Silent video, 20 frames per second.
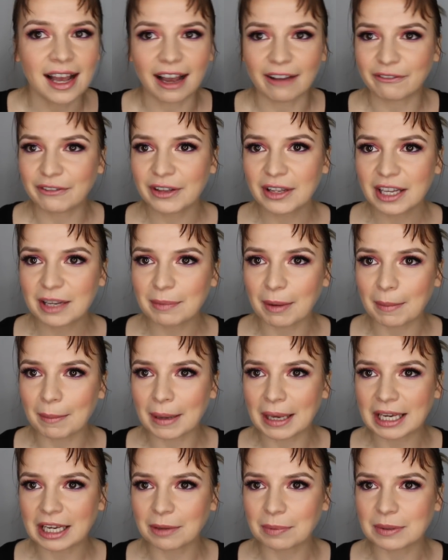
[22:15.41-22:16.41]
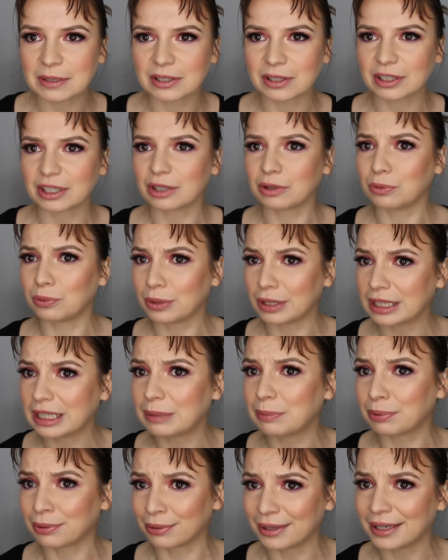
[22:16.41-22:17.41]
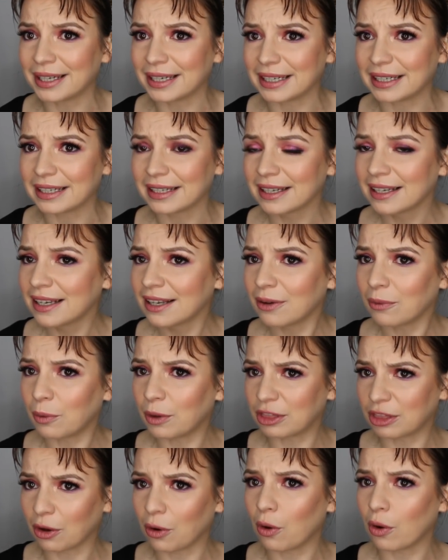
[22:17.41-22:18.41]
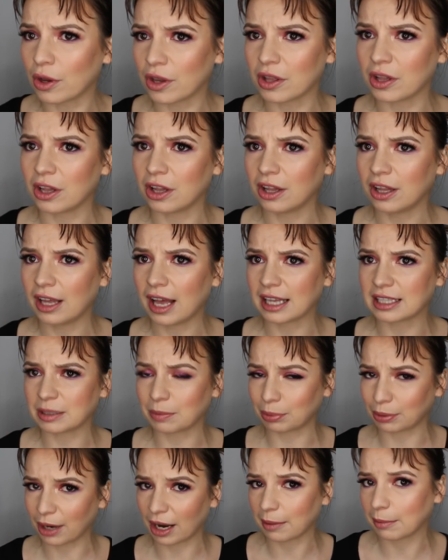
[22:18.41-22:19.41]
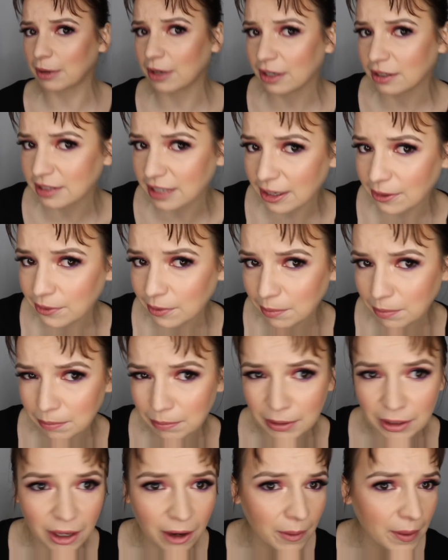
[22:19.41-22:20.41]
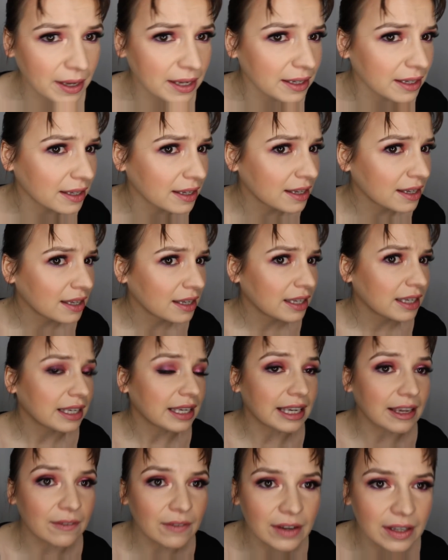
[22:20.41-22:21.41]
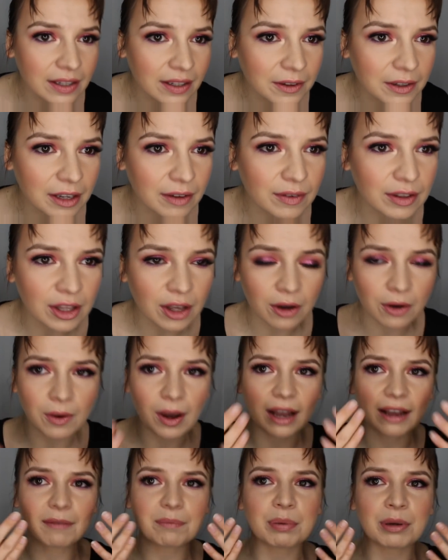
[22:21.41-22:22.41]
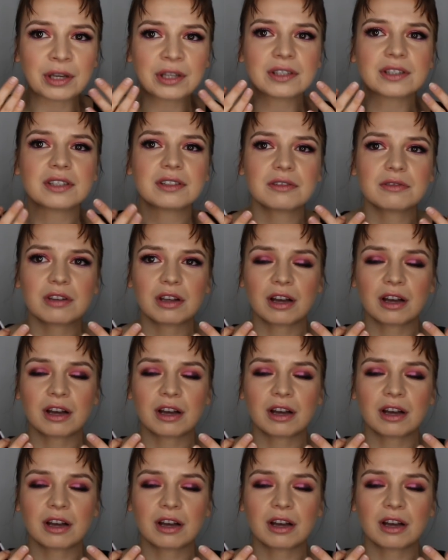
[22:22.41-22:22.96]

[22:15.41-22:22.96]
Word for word: I feel like my makeup is looking really pretty with the oil as a primer down below it, even though I put